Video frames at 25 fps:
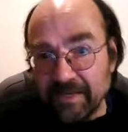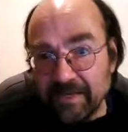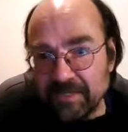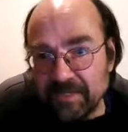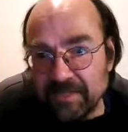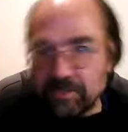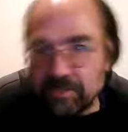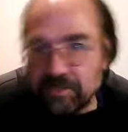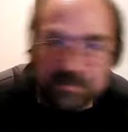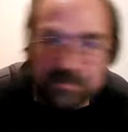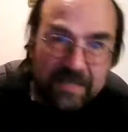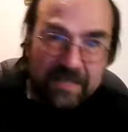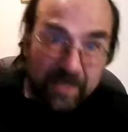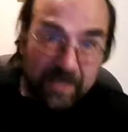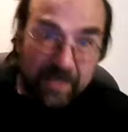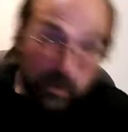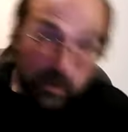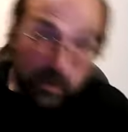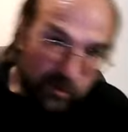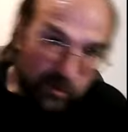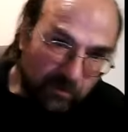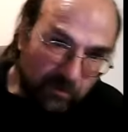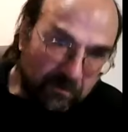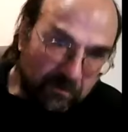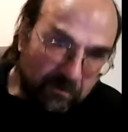It's not telling you
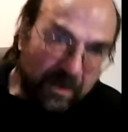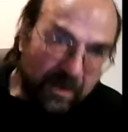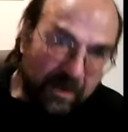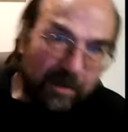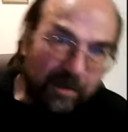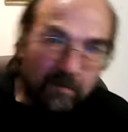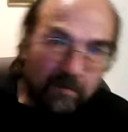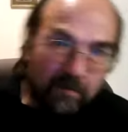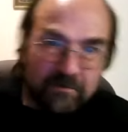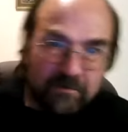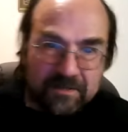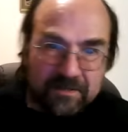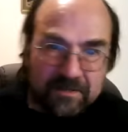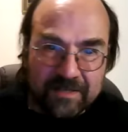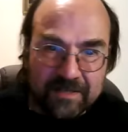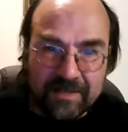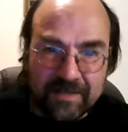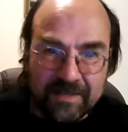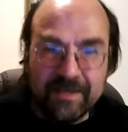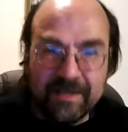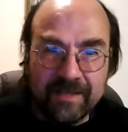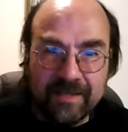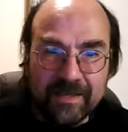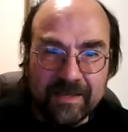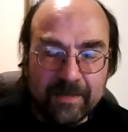you're right, obviously,